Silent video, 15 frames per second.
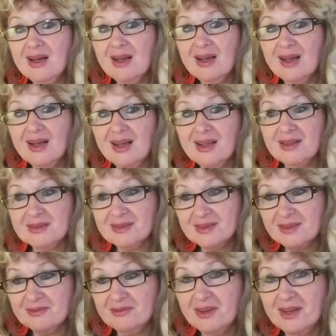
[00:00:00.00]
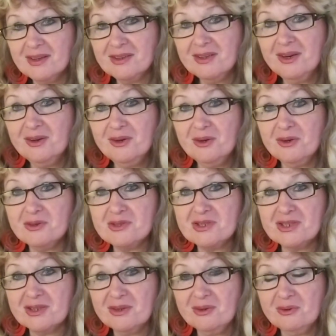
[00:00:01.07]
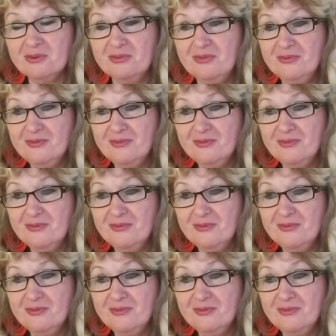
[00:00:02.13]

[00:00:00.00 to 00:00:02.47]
and very logical,